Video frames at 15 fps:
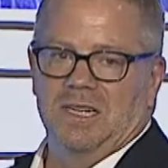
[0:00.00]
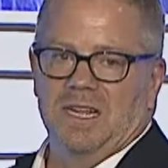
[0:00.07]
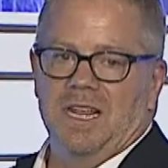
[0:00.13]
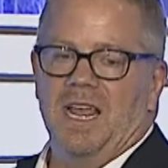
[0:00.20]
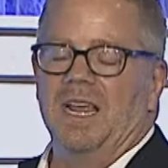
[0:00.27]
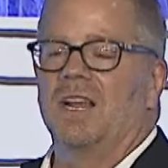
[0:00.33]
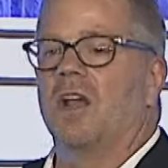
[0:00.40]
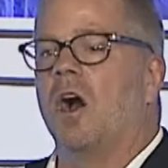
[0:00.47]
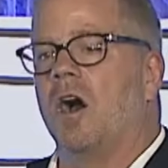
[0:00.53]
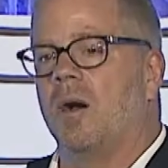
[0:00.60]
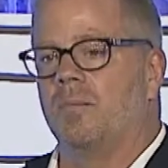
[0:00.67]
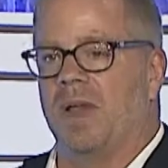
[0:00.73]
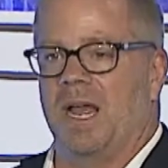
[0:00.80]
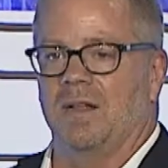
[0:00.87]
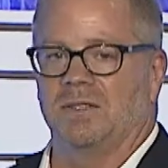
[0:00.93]
It
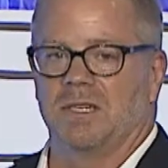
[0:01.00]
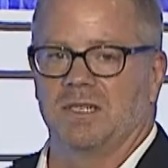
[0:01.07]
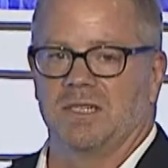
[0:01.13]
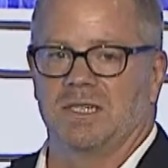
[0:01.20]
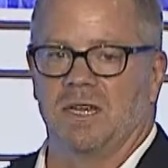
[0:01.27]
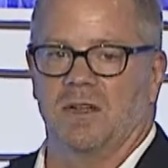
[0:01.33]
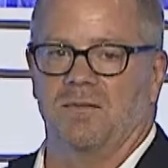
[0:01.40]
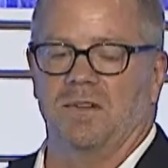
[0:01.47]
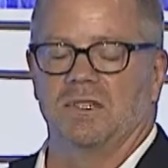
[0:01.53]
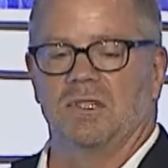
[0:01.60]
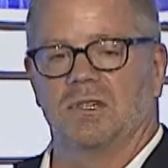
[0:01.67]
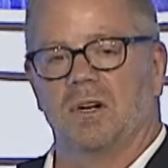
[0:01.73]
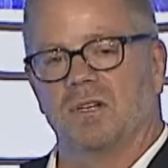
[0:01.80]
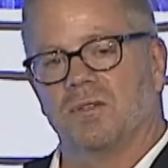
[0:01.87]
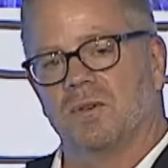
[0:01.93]
compounds itself. It
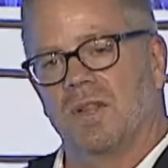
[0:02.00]
starts with